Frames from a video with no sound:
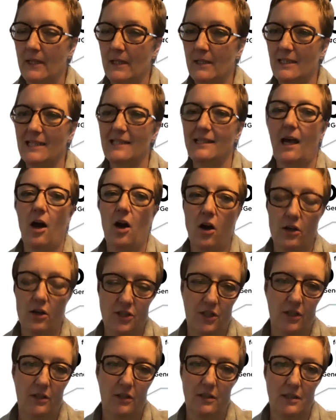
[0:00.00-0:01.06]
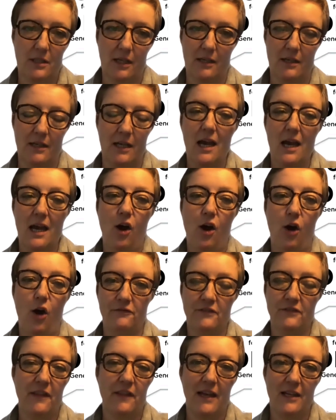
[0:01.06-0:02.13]
disheartened, and
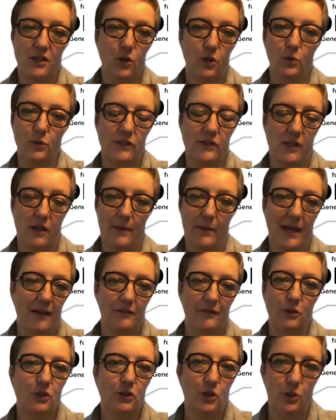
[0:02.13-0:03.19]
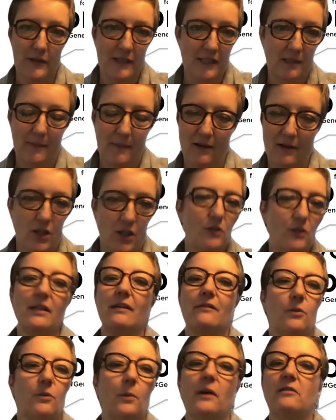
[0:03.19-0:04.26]
often they're tools that we have no choice about using
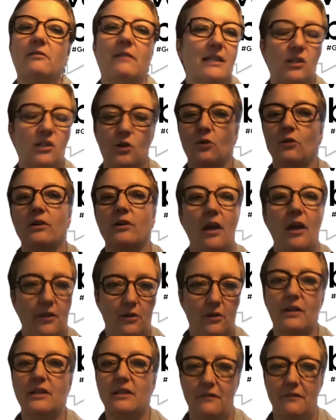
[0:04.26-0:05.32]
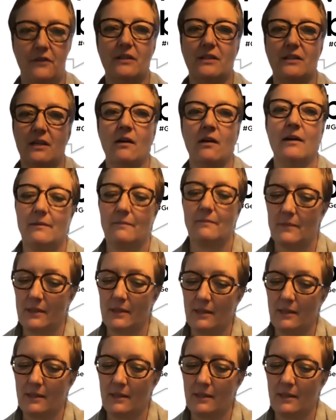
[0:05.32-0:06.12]
for one reason or another at different times.